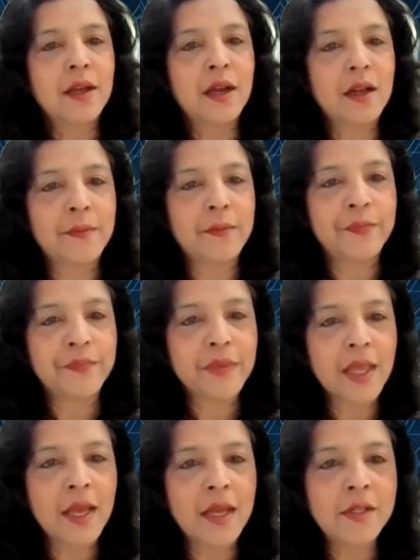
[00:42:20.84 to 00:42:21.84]
And
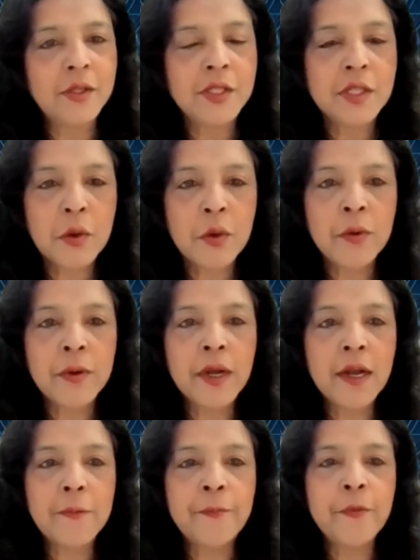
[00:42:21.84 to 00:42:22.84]
so
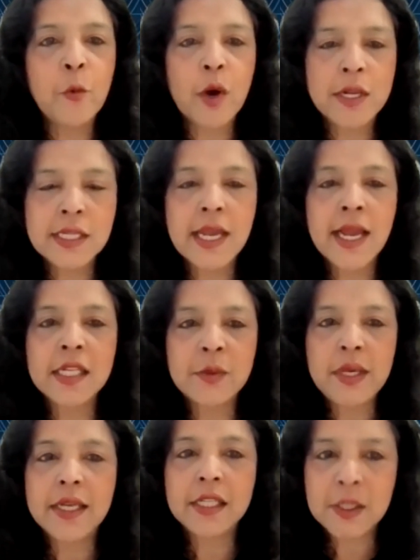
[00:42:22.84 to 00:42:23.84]
once, as
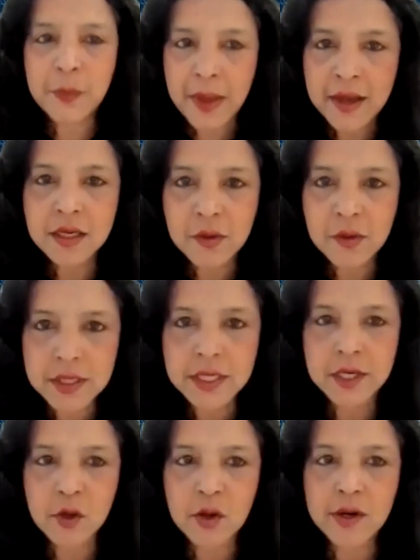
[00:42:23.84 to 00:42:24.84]
we expand our
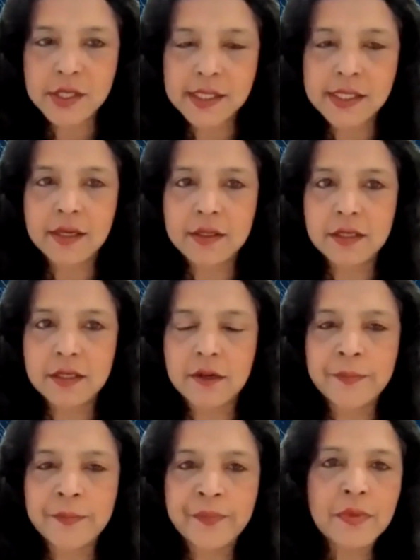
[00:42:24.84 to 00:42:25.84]
technology
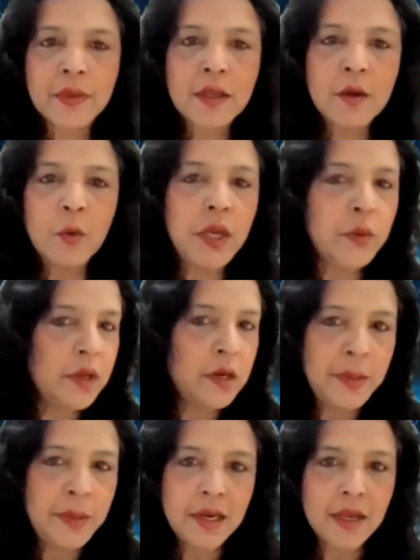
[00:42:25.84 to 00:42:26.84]
center, we
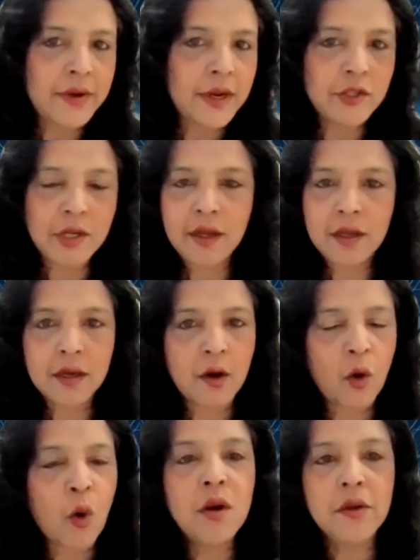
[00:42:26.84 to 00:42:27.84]
will be leveraging
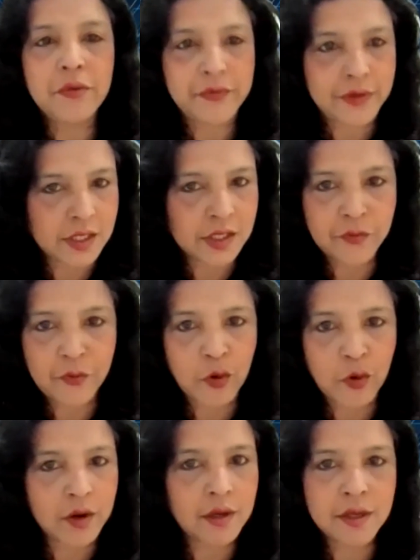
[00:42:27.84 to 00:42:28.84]
all of this
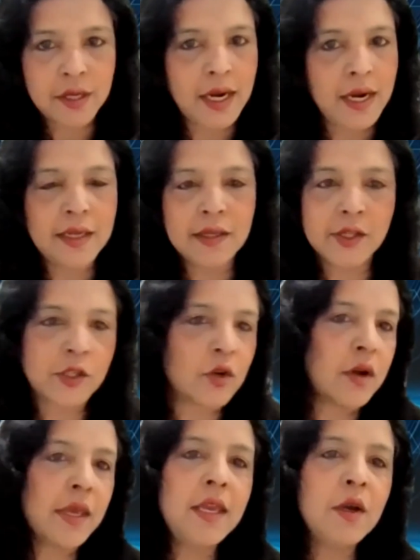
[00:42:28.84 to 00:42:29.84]
for creating a
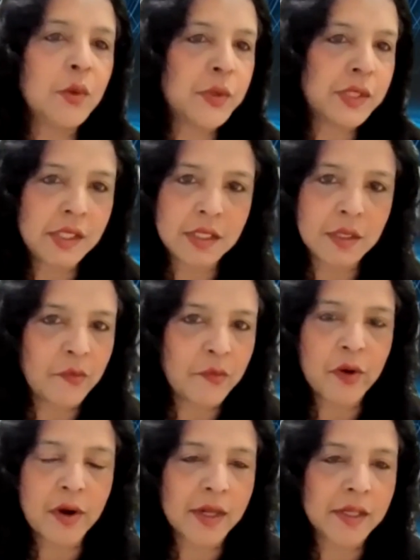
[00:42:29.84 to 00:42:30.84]
strong ecosystem
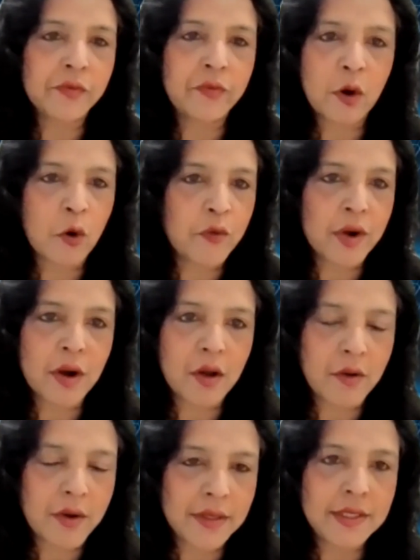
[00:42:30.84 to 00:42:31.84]
for us for
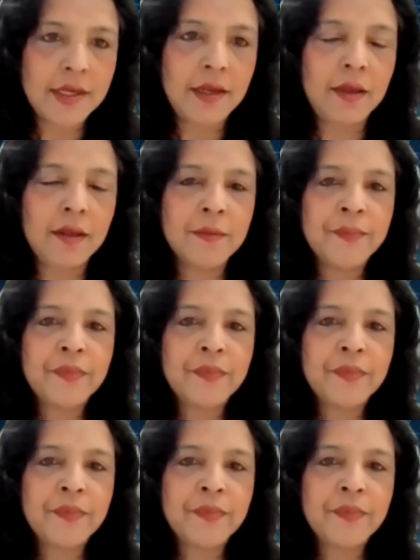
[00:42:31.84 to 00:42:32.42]
overall R&D.